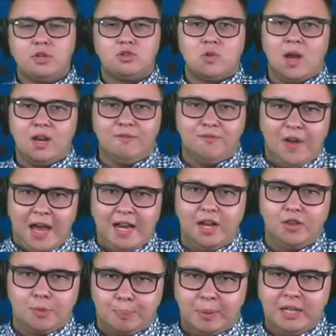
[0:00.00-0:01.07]
you're trying to find
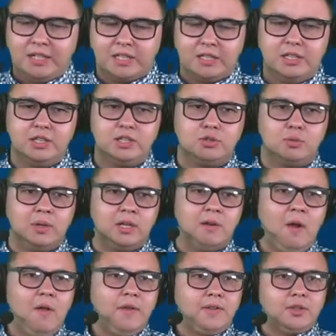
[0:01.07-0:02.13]
other pieces, when
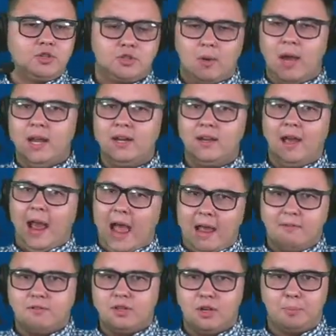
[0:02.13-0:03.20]
you're trying to,
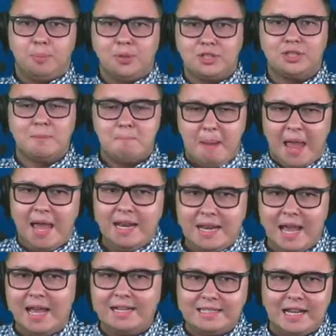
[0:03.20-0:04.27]
you know, put some
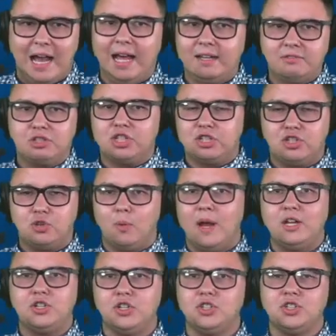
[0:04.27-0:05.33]
Band-Aids on
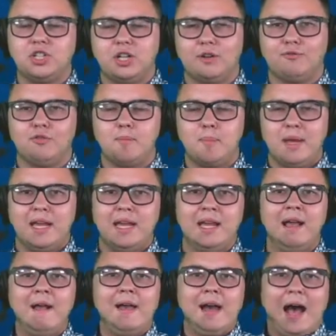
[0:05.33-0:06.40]
situations here, for
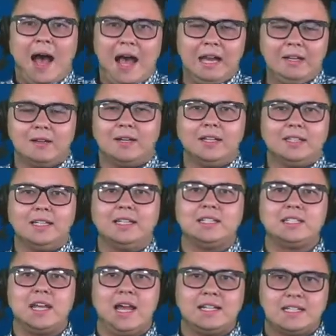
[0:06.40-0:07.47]
me, I look at
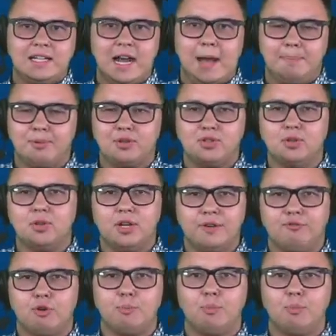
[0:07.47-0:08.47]
this as an opportunity for